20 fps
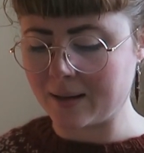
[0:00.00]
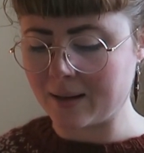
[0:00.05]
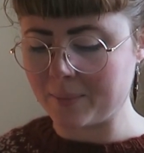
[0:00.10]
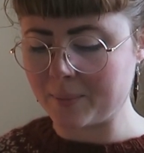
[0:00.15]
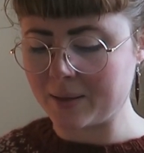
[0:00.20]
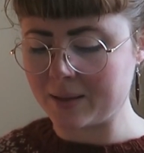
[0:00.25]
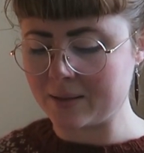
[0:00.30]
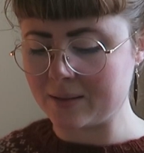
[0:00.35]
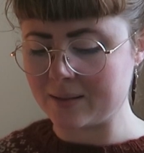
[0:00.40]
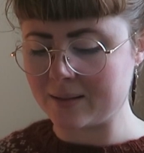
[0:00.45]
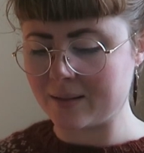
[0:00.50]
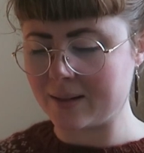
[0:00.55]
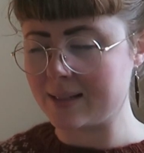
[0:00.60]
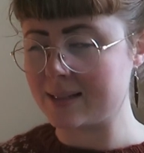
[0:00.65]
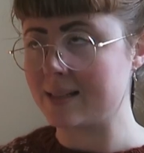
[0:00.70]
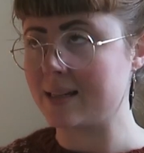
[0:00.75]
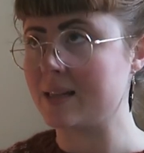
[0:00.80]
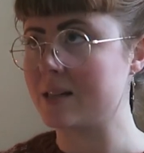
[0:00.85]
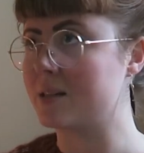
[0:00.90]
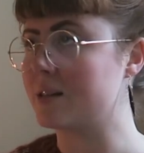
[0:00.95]
A better
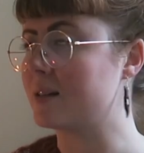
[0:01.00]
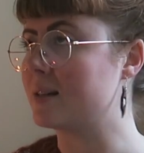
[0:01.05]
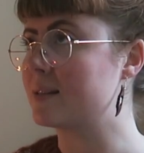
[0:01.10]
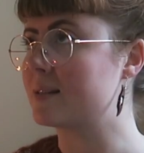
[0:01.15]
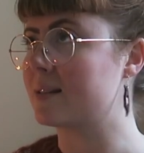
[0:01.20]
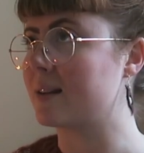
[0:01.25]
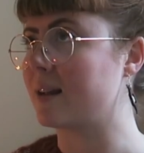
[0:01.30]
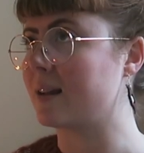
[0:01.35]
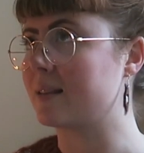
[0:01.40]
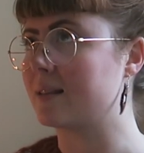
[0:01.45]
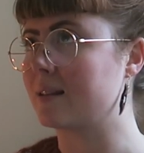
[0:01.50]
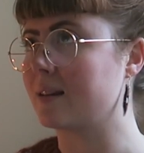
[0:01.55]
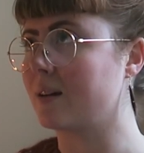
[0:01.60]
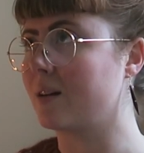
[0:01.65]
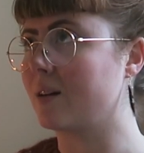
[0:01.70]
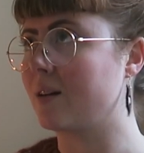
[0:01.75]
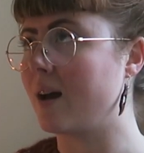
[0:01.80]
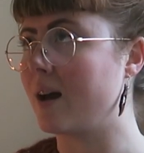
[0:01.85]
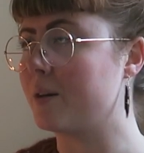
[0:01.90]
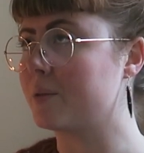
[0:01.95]
translation is like the
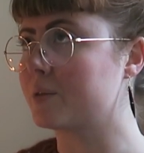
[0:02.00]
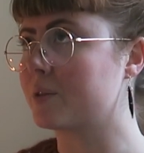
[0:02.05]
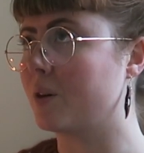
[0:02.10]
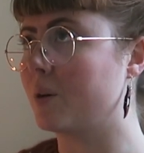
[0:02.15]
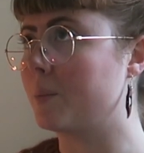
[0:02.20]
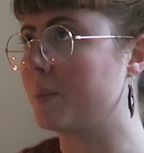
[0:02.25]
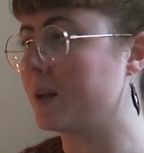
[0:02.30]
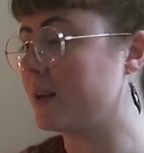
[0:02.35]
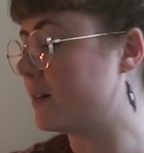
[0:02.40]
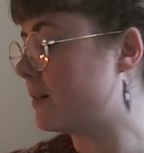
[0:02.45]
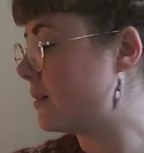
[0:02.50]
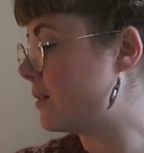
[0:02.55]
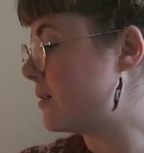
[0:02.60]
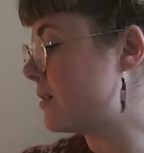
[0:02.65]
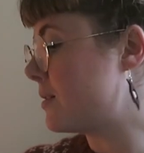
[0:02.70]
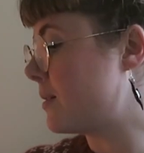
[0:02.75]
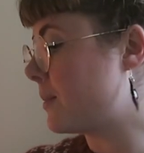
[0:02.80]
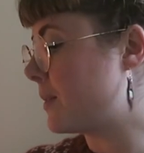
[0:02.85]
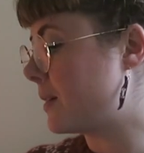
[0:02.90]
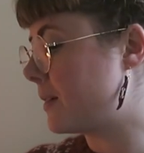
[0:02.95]
house goblin
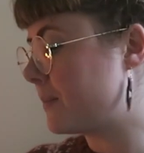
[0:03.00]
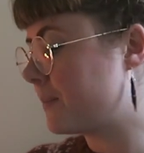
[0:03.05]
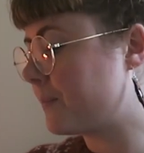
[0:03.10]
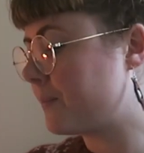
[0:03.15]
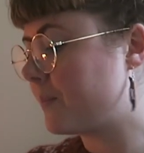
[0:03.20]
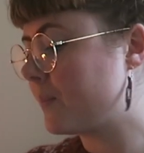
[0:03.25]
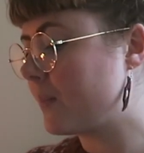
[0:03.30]
or something.